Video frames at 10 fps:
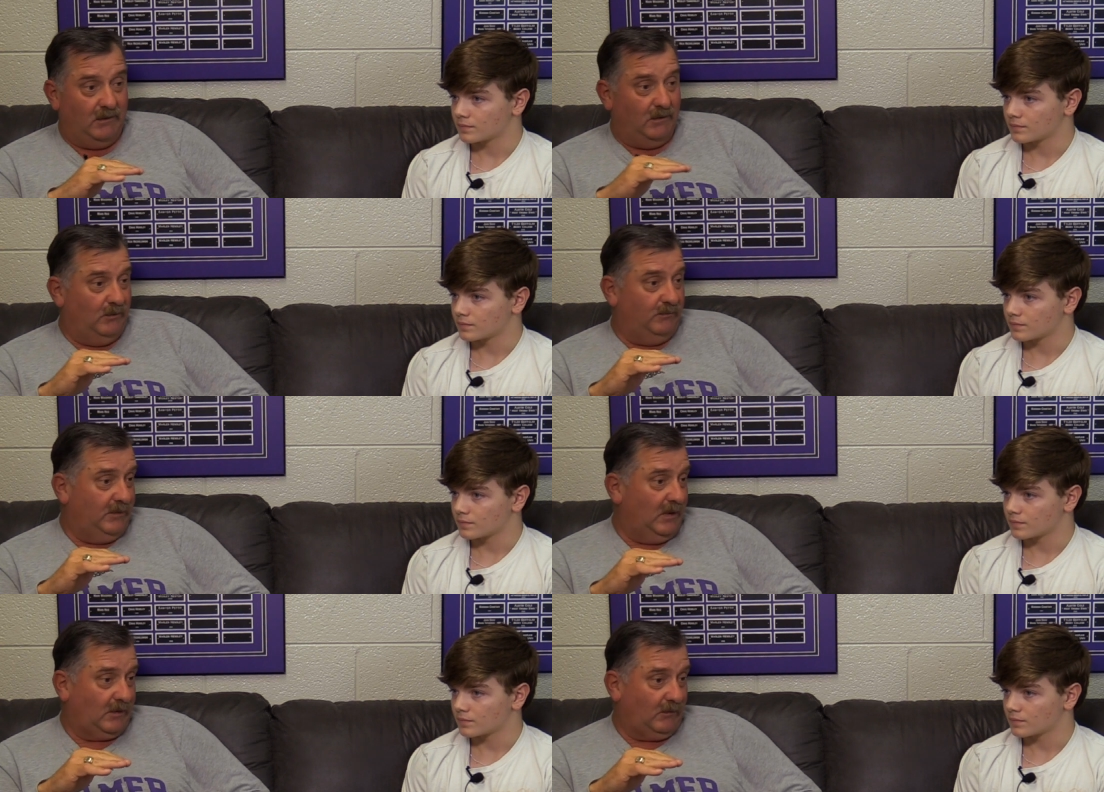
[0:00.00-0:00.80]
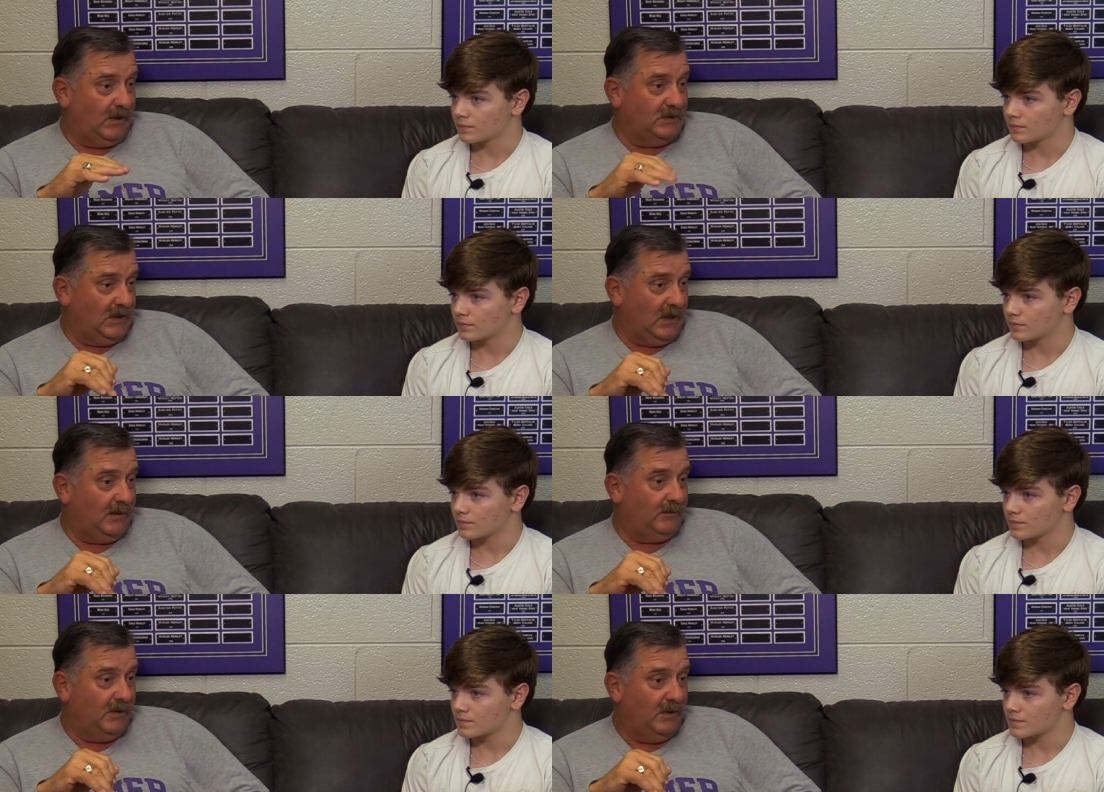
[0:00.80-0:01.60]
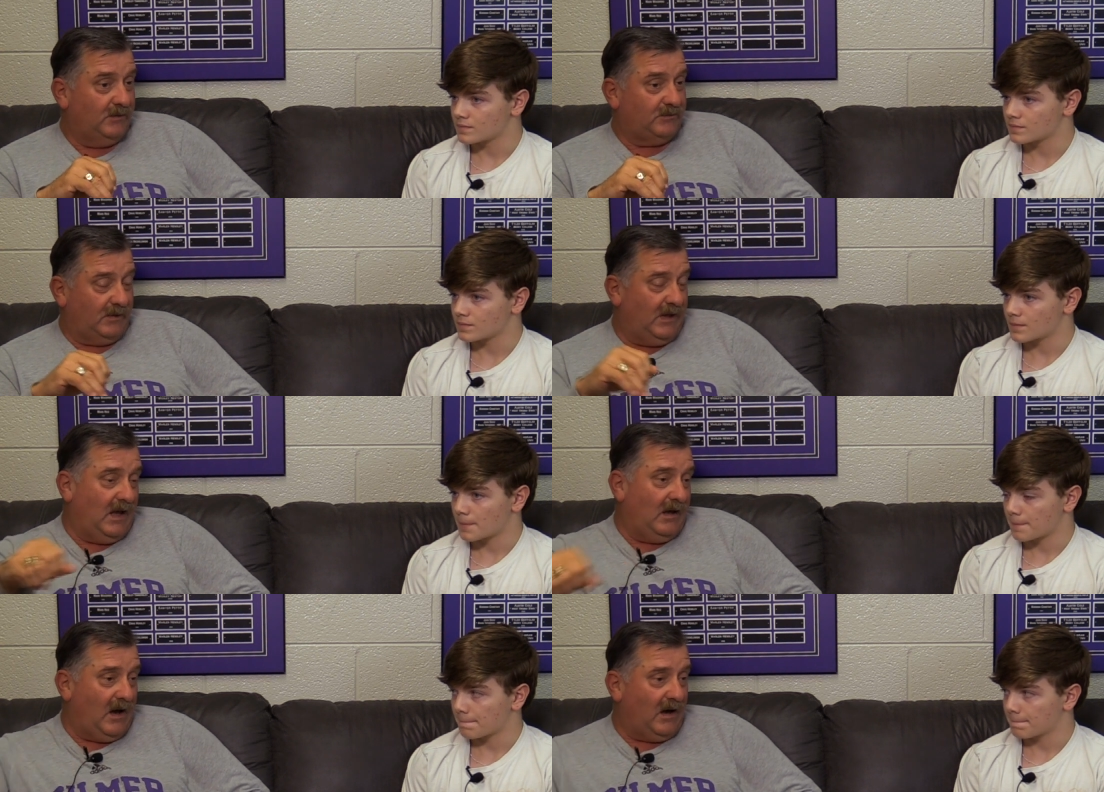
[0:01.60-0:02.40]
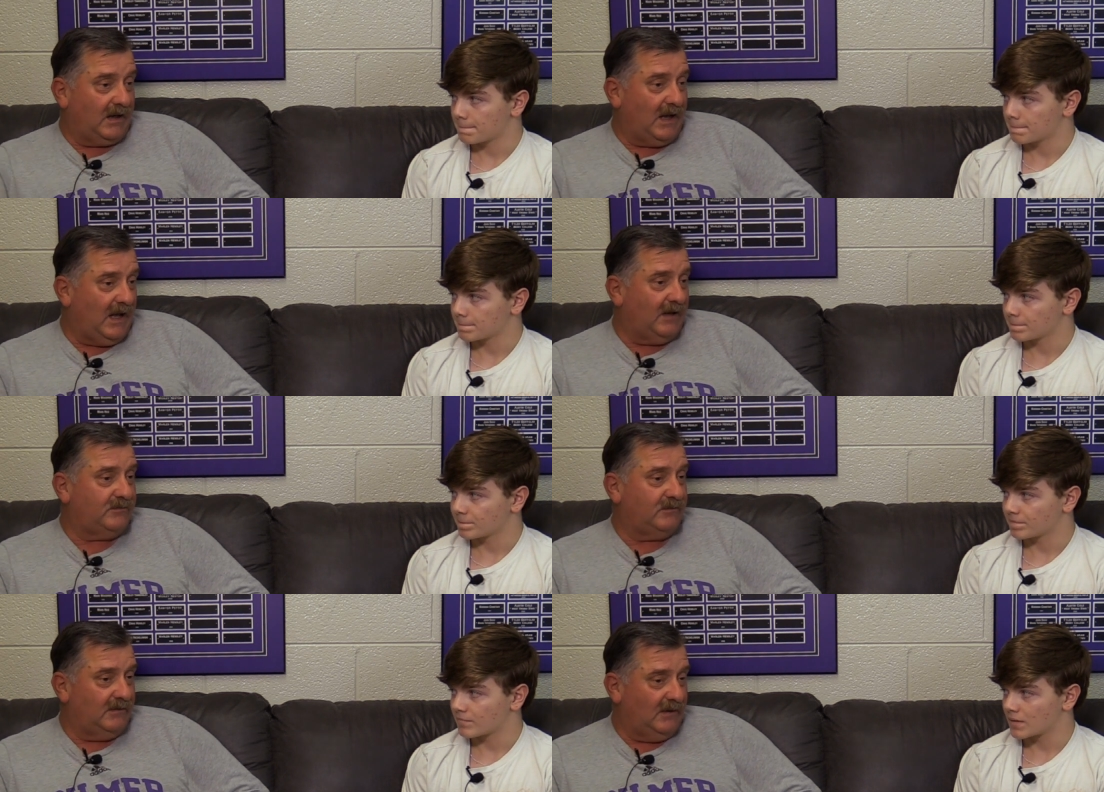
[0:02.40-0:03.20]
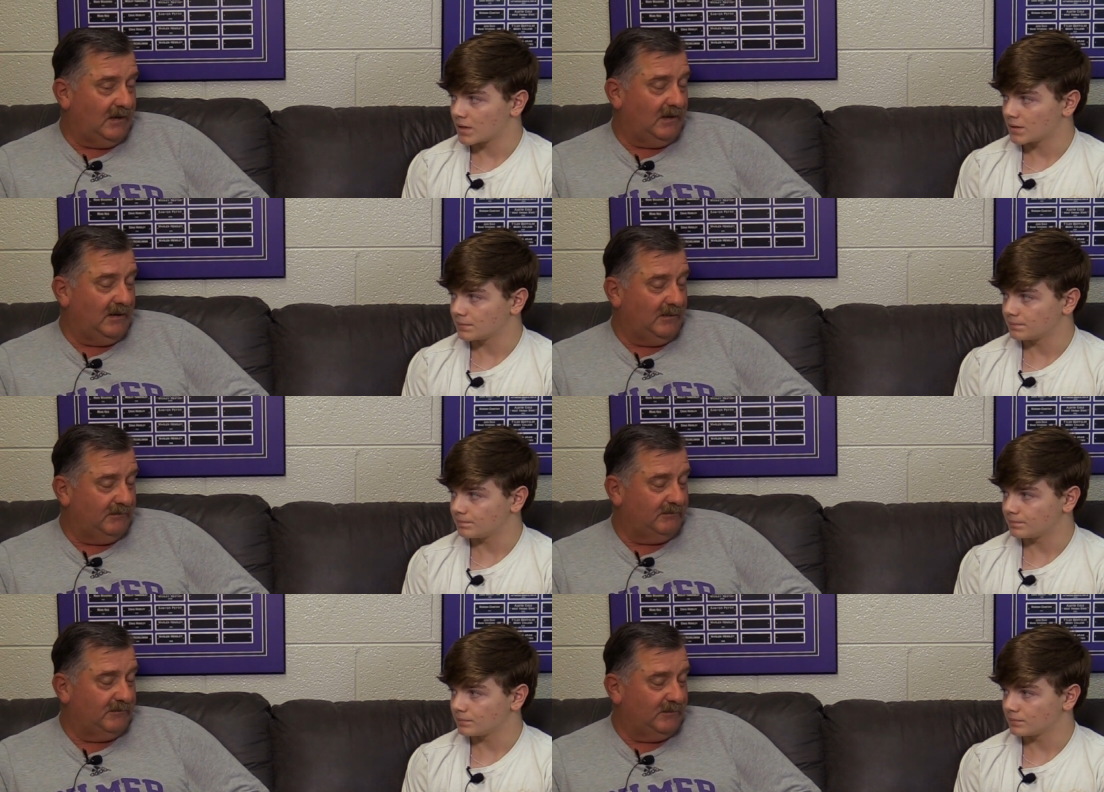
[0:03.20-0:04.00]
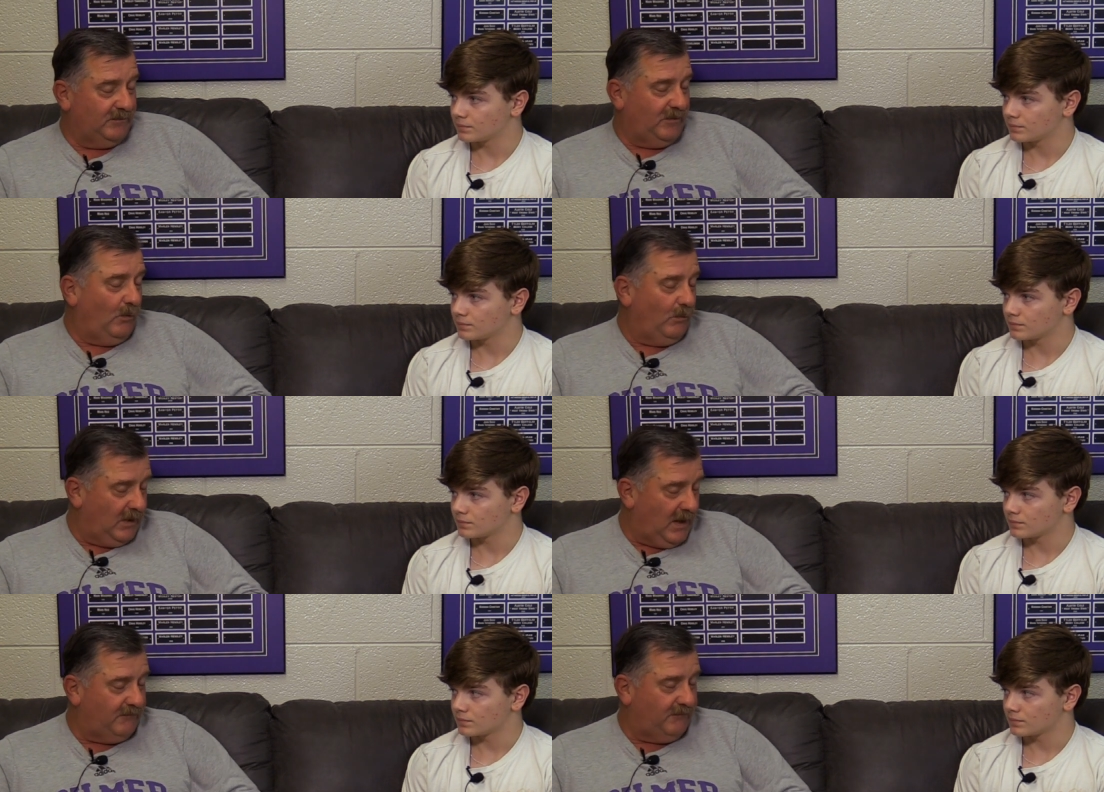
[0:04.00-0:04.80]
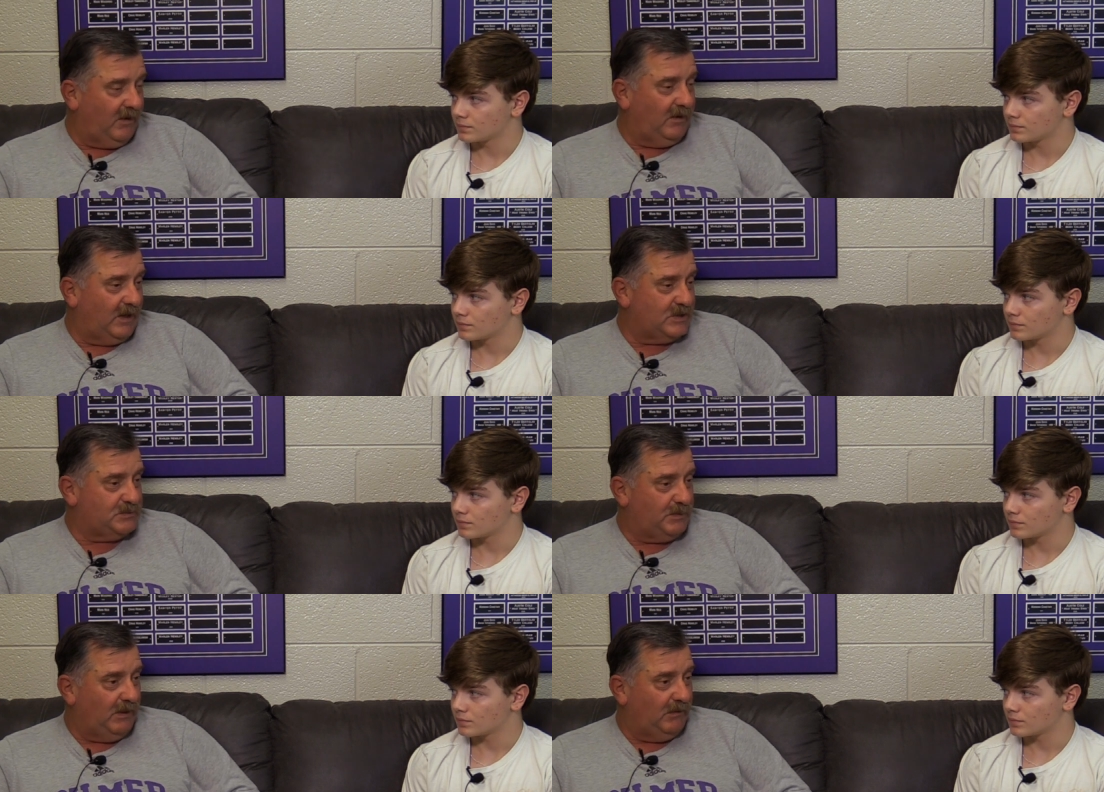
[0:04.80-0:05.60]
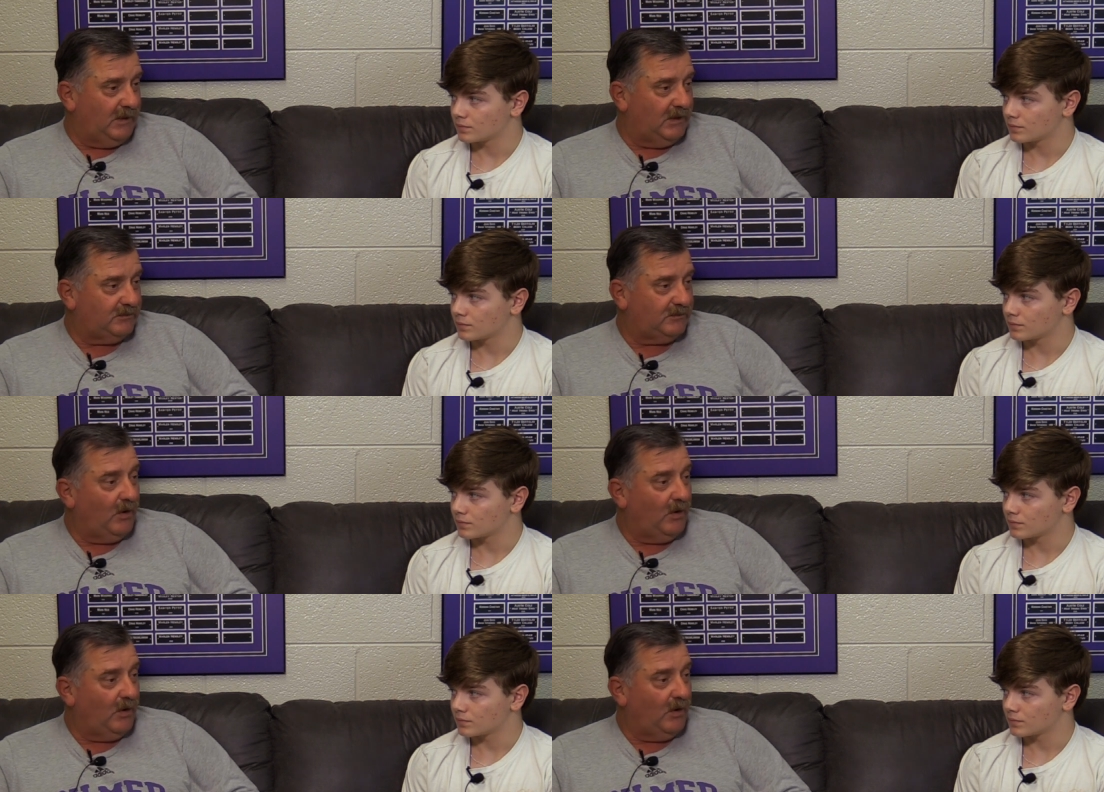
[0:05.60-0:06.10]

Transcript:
Speaker 1: who've done a great job. So, yeah, our guys, um, though we're not very experienced